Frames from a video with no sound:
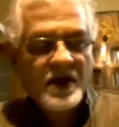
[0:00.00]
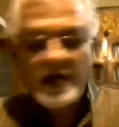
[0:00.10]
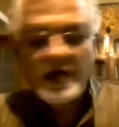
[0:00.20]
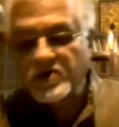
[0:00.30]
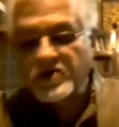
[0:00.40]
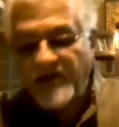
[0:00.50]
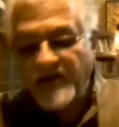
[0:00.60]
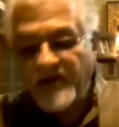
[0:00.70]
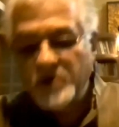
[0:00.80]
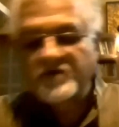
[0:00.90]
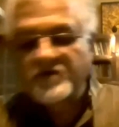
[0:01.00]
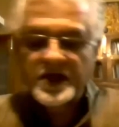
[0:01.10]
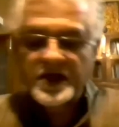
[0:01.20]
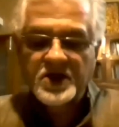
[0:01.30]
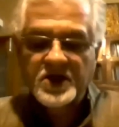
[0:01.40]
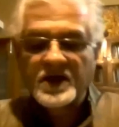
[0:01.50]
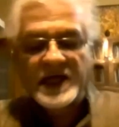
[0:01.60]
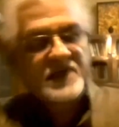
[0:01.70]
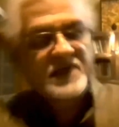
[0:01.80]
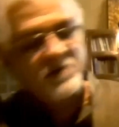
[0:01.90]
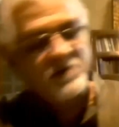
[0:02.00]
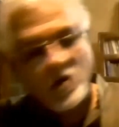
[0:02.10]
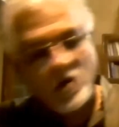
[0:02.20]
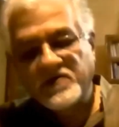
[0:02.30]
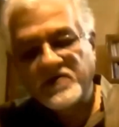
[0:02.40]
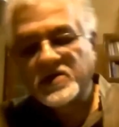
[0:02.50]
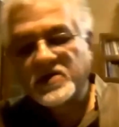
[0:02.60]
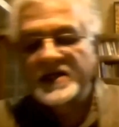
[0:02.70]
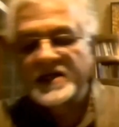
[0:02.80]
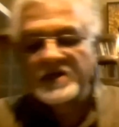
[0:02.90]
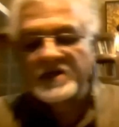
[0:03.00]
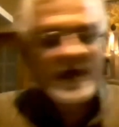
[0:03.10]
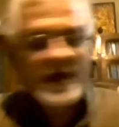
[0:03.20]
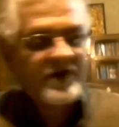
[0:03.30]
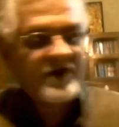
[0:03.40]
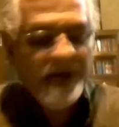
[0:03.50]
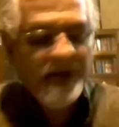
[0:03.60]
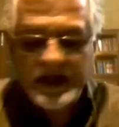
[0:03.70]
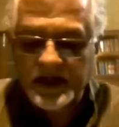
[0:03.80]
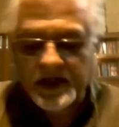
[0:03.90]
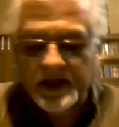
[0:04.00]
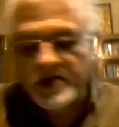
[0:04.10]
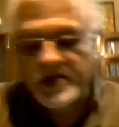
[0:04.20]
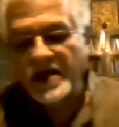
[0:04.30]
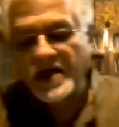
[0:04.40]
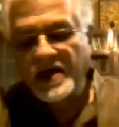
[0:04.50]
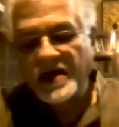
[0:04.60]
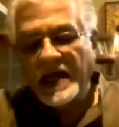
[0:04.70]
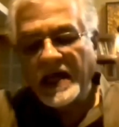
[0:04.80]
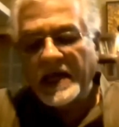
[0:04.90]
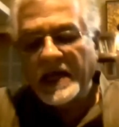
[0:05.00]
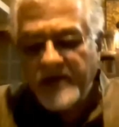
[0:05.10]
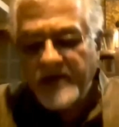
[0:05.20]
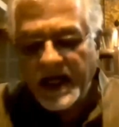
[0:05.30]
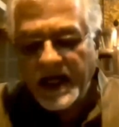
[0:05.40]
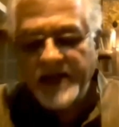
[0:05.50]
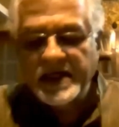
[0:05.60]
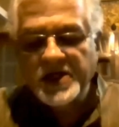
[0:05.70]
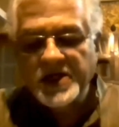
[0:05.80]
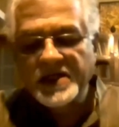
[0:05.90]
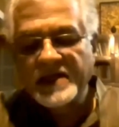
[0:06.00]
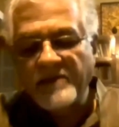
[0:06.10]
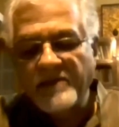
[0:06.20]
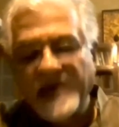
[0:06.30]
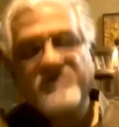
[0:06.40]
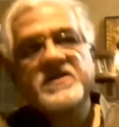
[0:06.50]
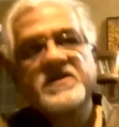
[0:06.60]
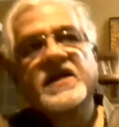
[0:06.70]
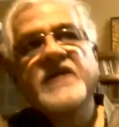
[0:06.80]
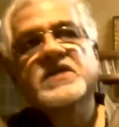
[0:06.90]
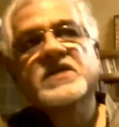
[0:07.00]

through the values of tradition, accepted mores of society, behavioral patterns, etc. The realization that the manifest cases of